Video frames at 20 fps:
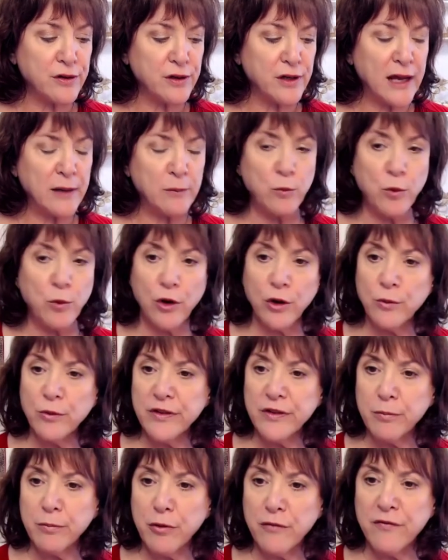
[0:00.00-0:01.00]
and work with
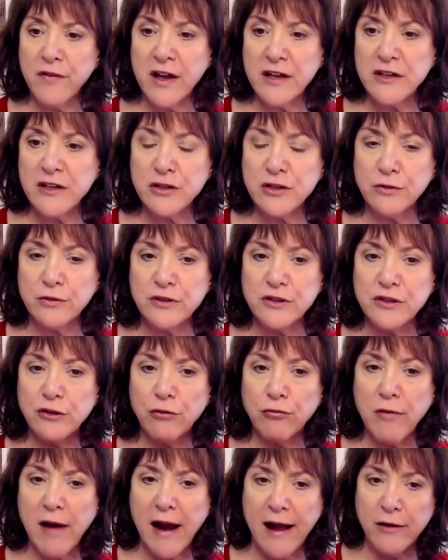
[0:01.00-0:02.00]
a professional to
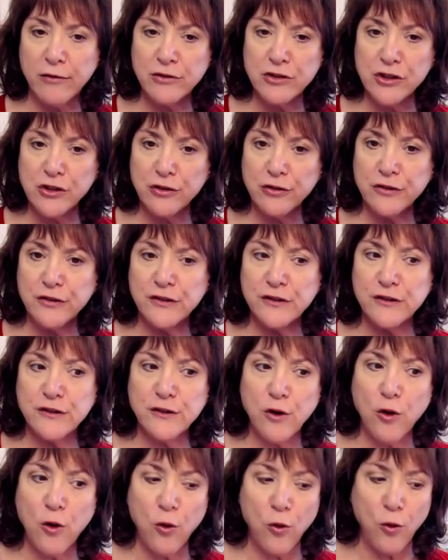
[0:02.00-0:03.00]
ground your
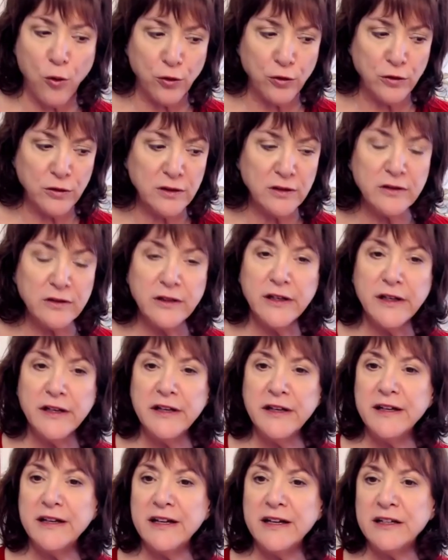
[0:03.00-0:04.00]
soul
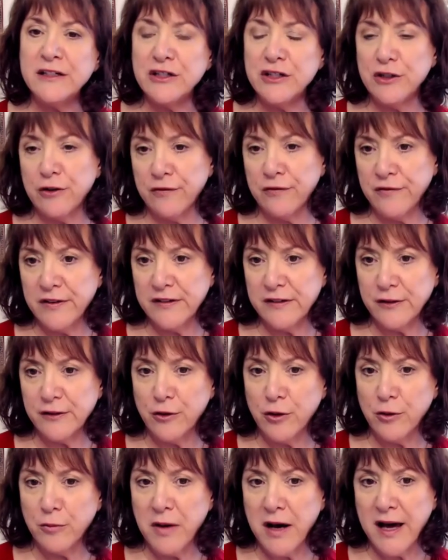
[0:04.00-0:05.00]
into your
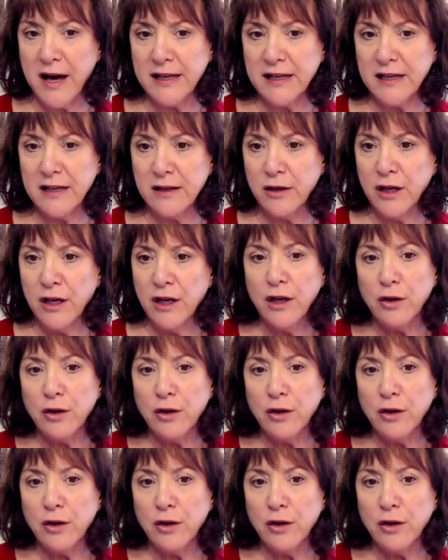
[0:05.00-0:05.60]
physical body.